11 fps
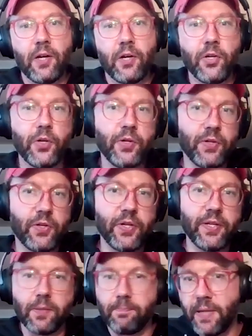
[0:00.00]
could
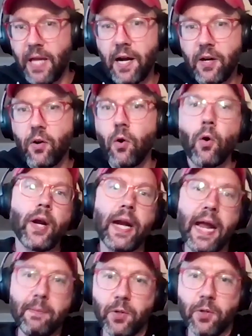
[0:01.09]
either block or
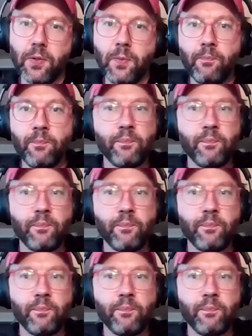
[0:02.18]
enable